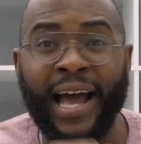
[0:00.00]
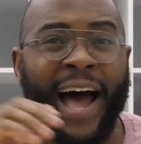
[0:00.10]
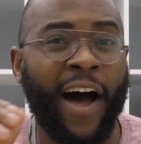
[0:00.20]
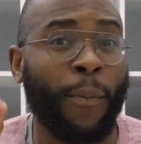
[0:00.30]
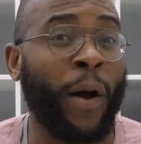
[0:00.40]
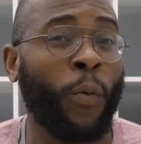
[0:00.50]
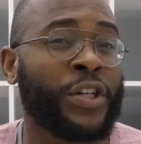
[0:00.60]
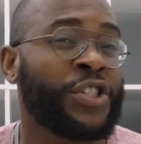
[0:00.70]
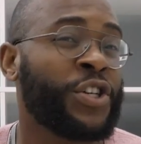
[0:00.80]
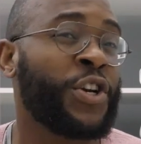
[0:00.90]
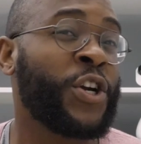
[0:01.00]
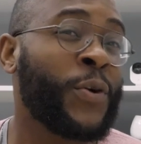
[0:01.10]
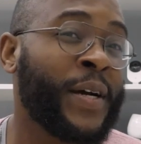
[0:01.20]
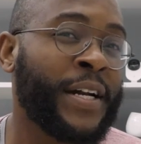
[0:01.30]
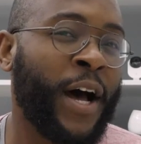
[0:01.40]
How about one
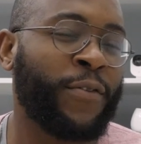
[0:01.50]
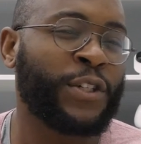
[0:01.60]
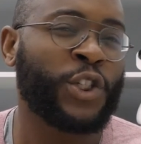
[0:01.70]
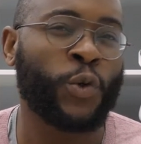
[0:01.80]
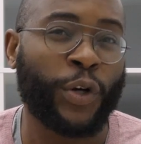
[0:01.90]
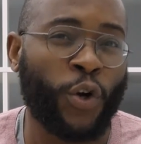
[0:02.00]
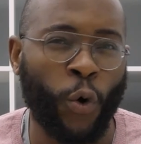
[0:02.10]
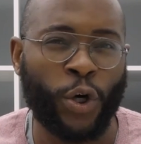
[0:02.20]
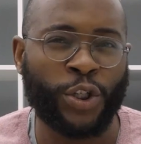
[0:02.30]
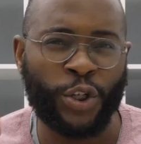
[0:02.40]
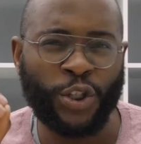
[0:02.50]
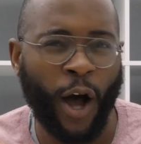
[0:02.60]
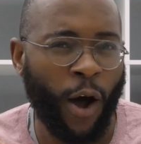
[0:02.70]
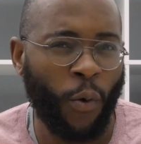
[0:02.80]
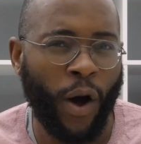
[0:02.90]
secure enough to record your
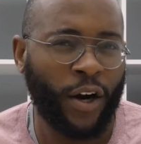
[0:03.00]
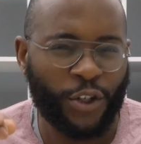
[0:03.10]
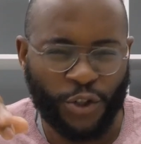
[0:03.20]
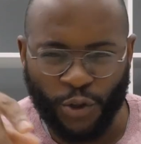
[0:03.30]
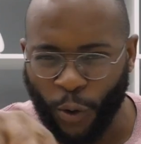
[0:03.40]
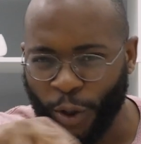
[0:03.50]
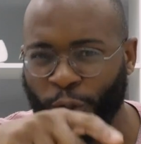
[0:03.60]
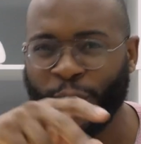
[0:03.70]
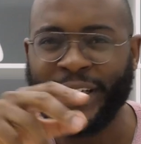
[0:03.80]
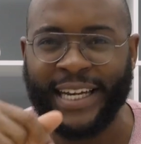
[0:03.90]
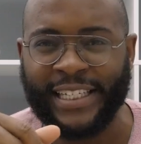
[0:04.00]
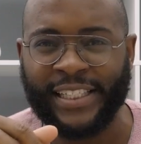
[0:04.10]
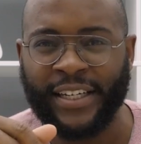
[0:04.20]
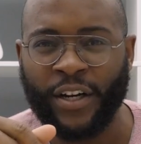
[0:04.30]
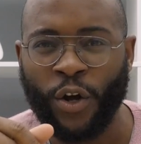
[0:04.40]
dog walker strolling through the
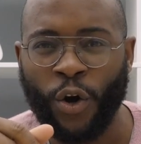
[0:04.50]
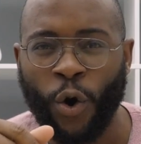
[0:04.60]
kitchen,